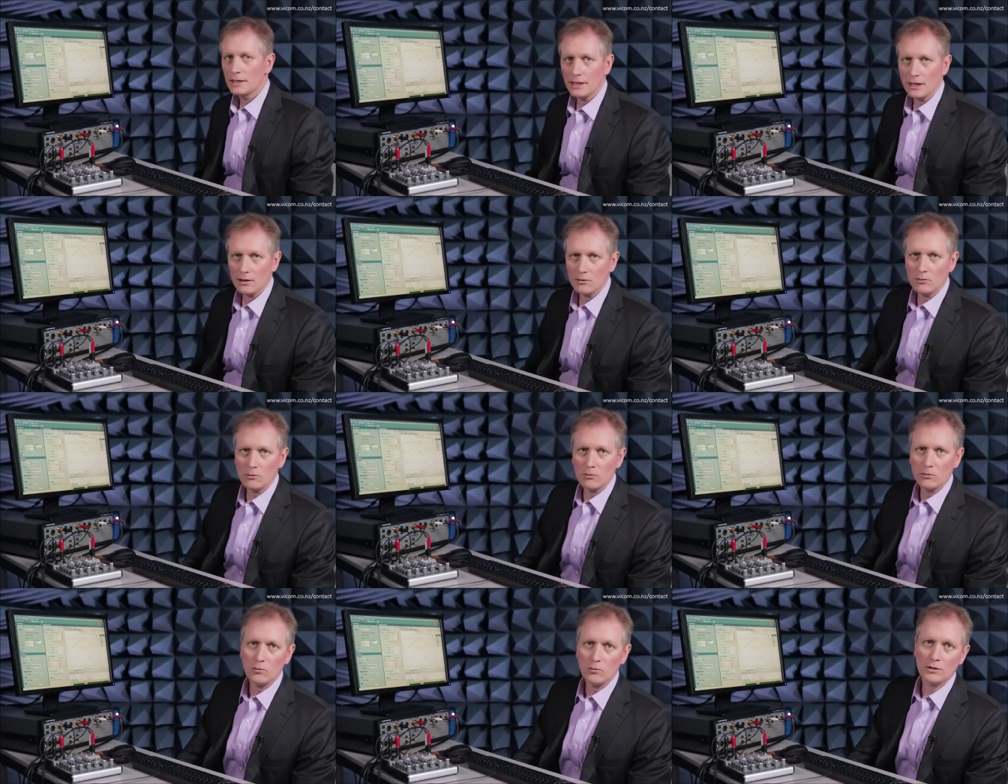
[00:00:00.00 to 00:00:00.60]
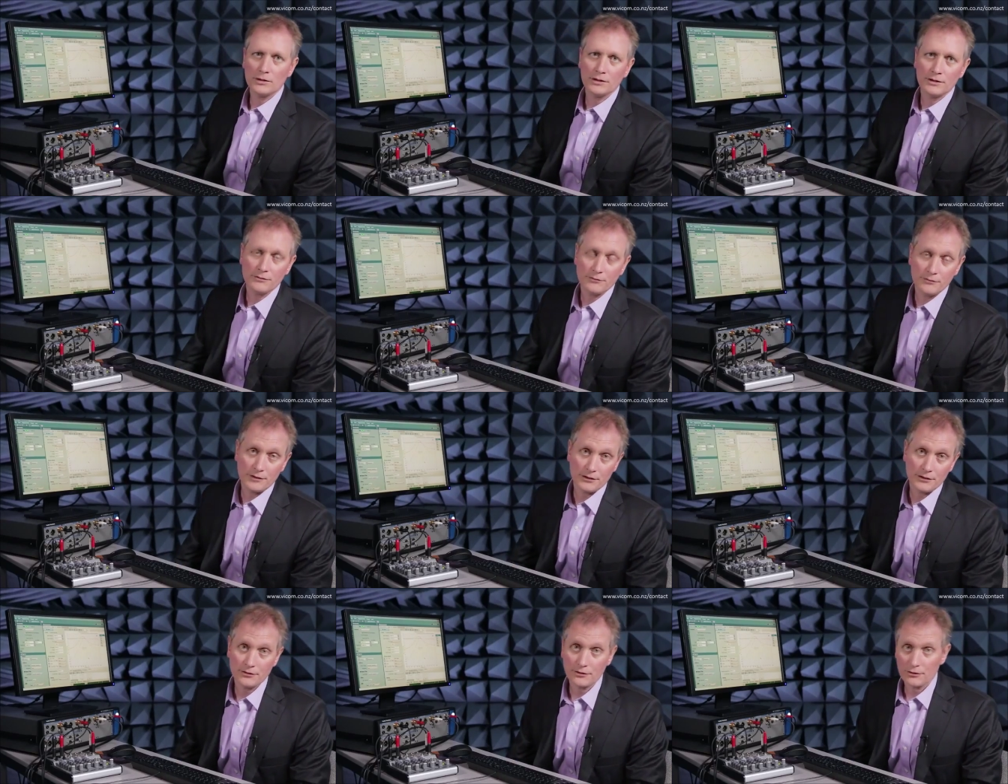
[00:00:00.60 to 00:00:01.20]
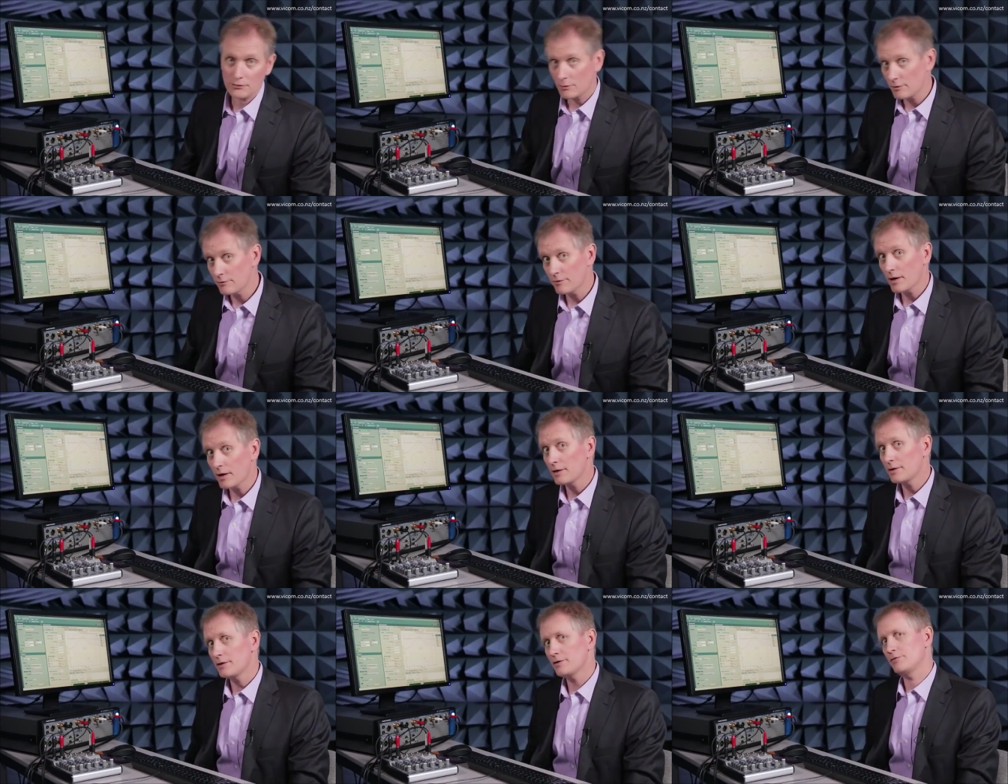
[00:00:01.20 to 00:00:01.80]
Now, one of the features we've
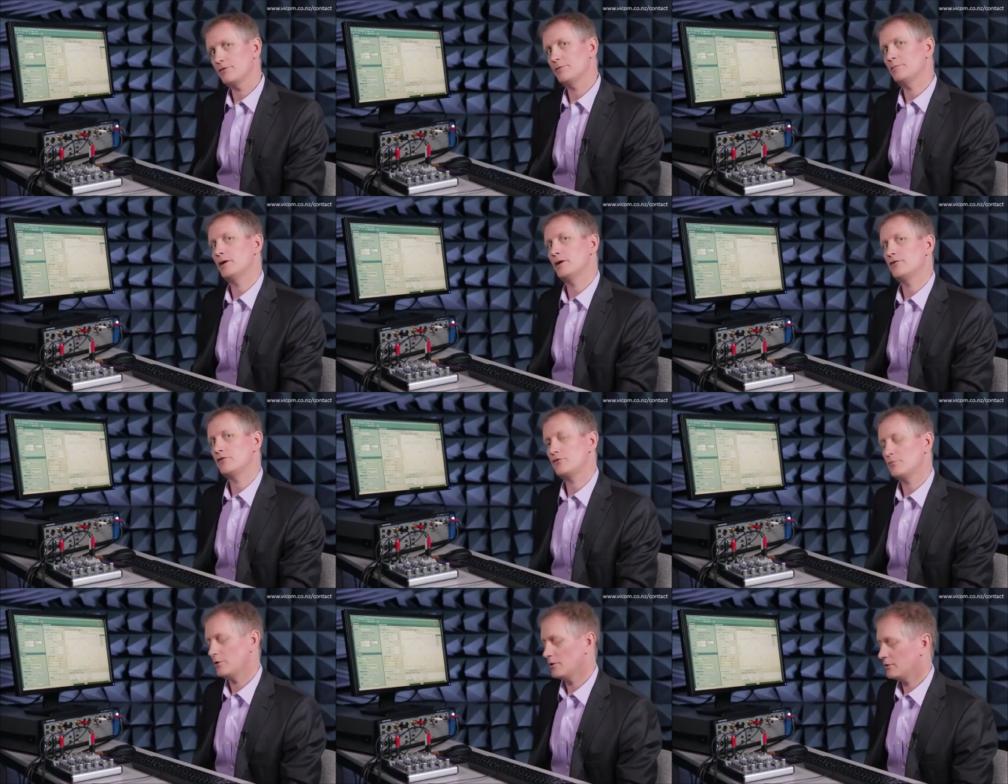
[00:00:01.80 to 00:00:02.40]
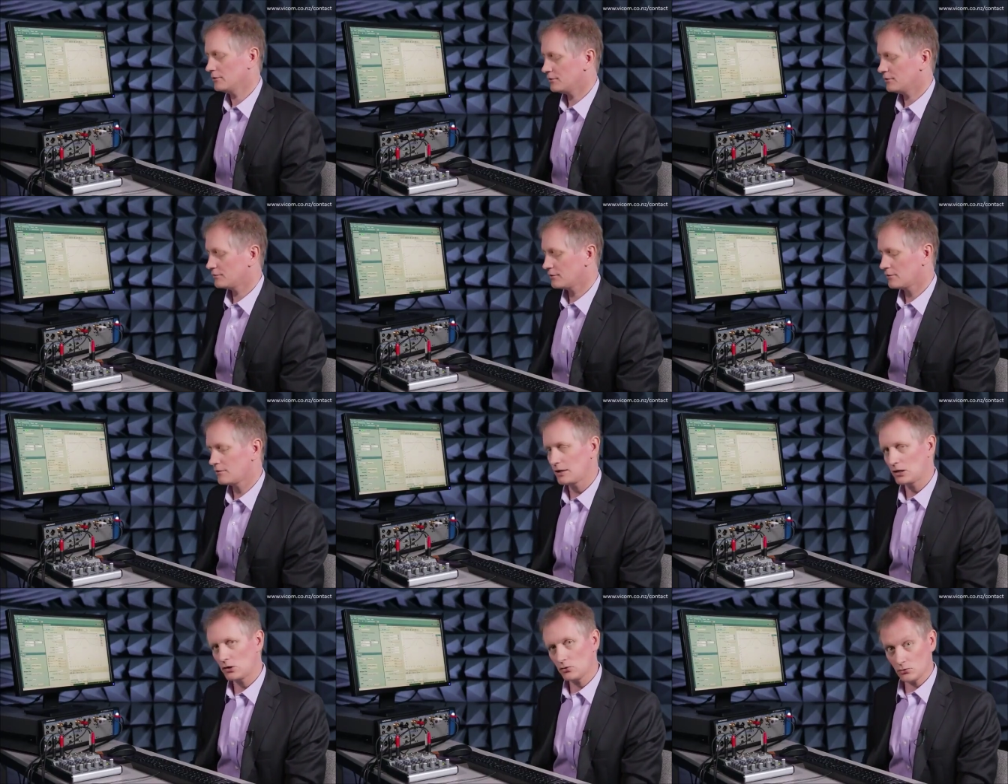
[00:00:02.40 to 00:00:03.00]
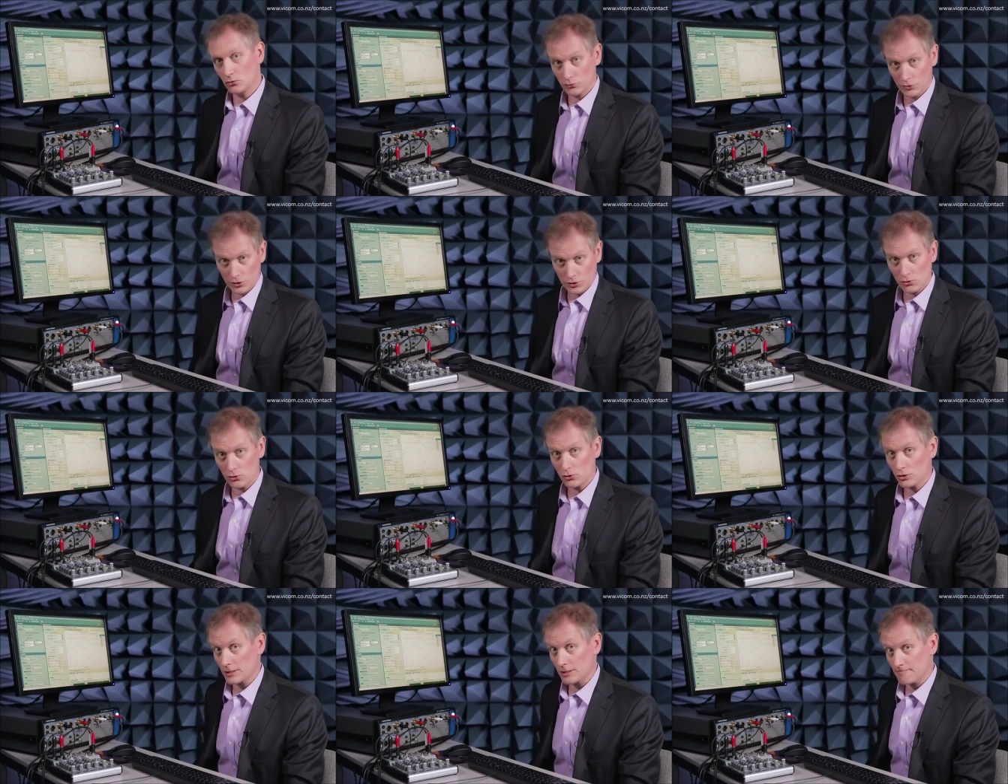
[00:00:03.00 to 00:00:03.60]
added for bench mode is a thing called
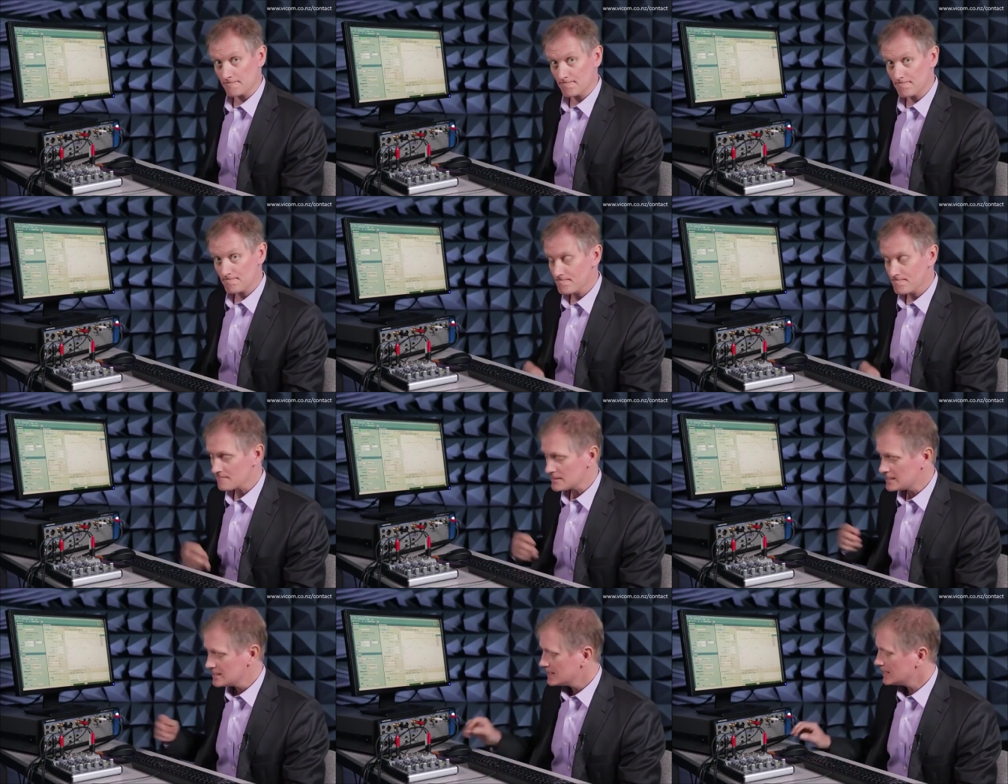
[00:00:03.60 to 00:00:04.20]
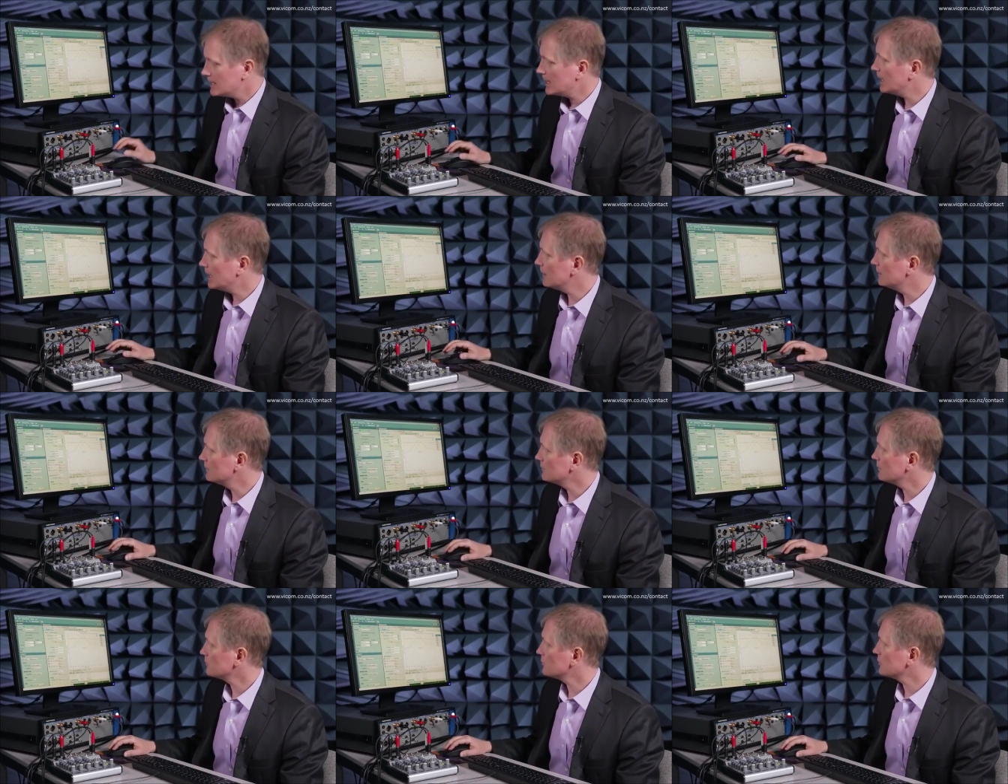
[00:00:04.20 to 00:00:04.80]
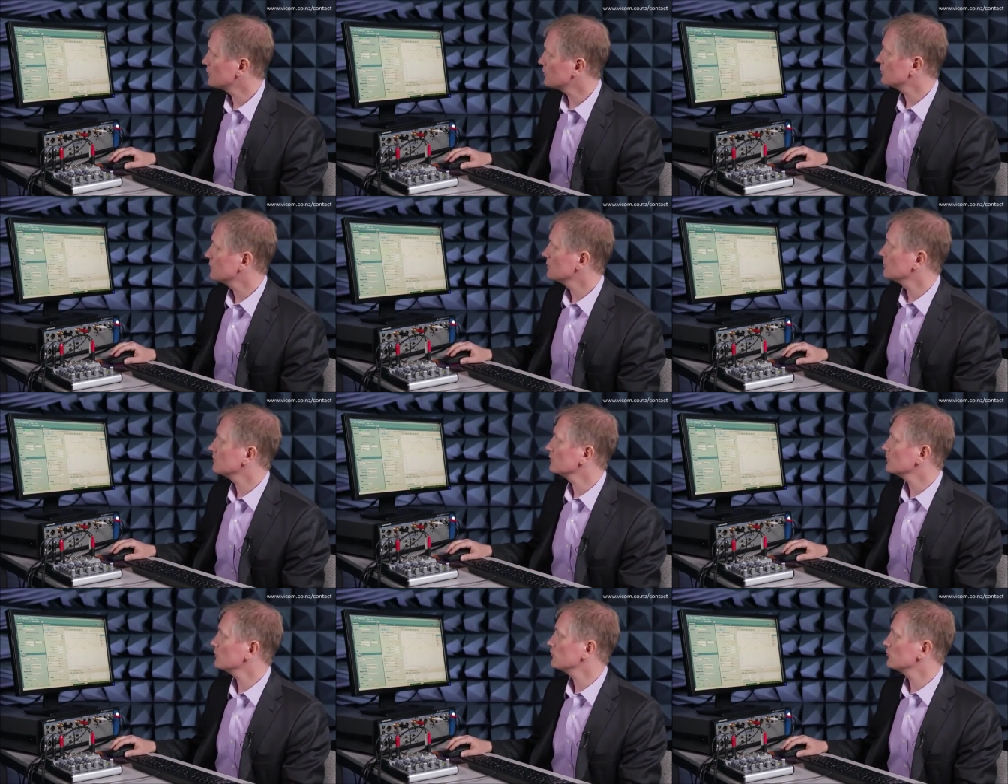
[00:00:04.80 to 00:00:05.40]
recorder, and I'm going to
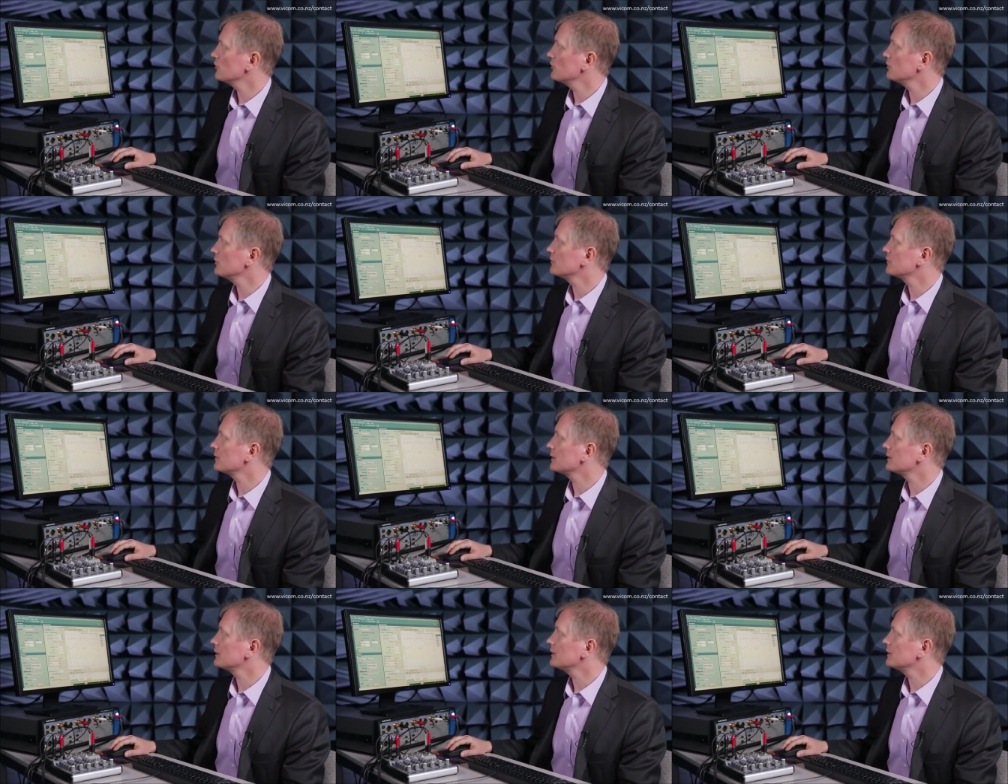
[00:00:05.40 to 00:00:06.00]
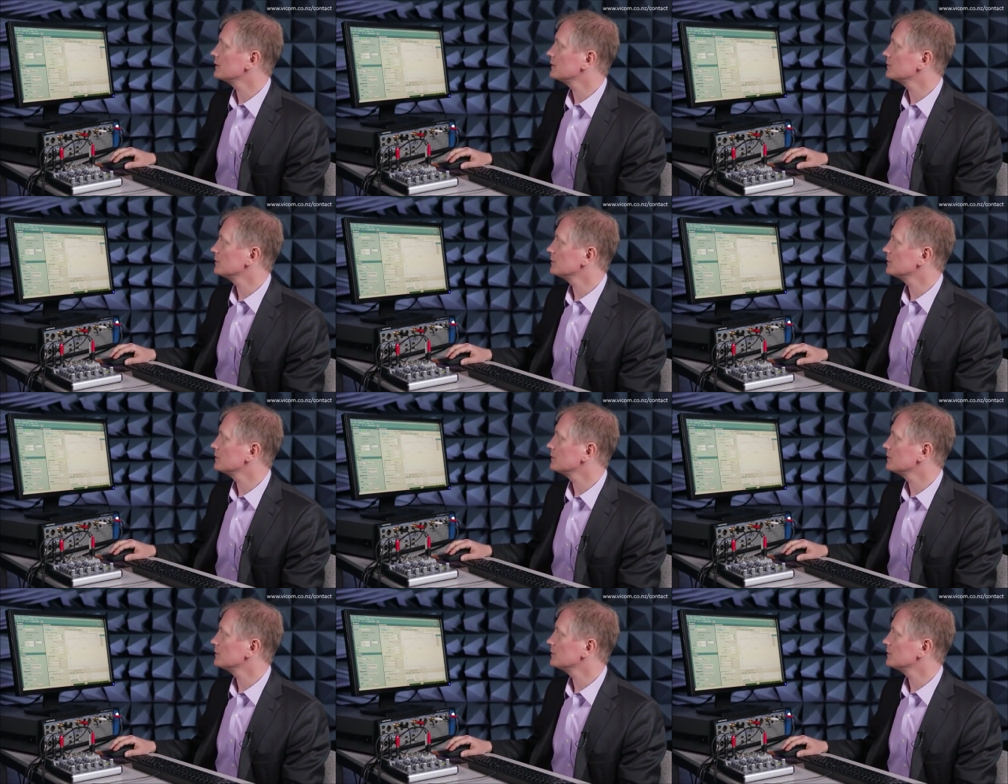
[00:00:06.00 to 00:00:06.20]
show you that here.